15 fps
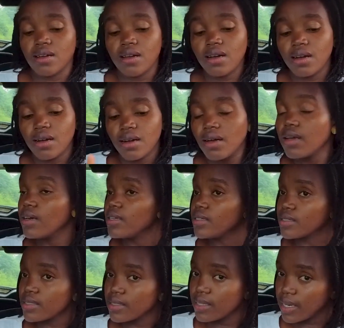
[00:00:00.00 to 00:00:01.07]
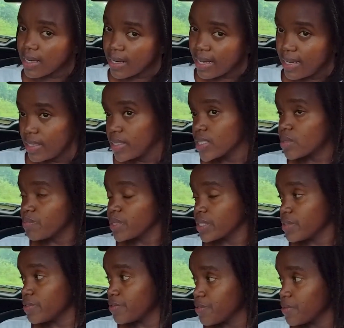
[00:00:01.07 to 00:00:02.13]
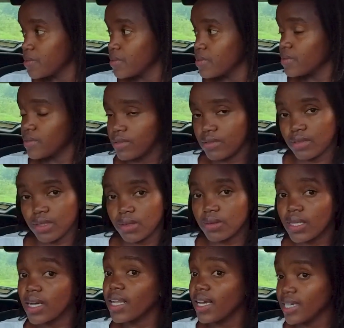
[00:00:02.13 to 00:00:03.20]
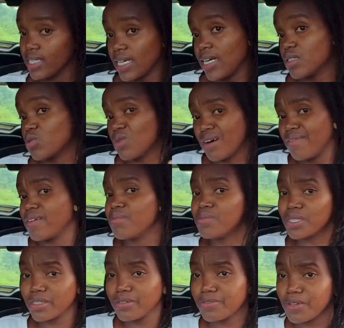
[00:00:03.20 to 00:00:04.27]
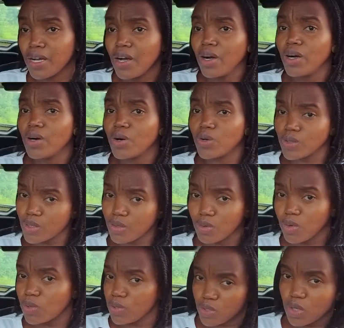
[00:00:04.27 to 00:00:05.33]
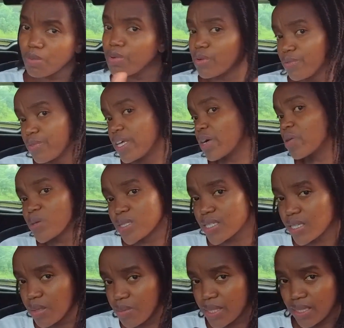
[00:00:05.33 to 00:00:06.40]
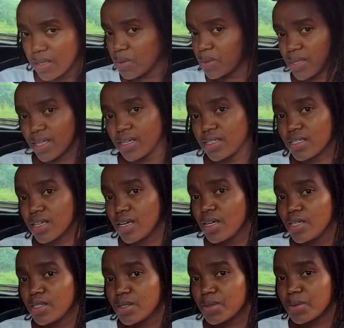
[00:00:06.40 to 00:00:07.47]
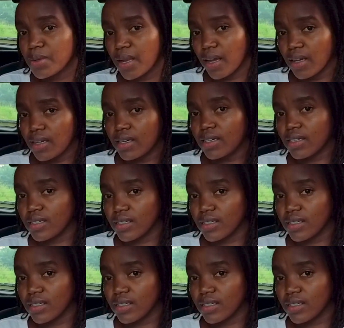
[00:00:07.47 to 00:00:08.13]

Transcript: and the client's brief. So the client has to have a brief also on top of the concepts and all that. So like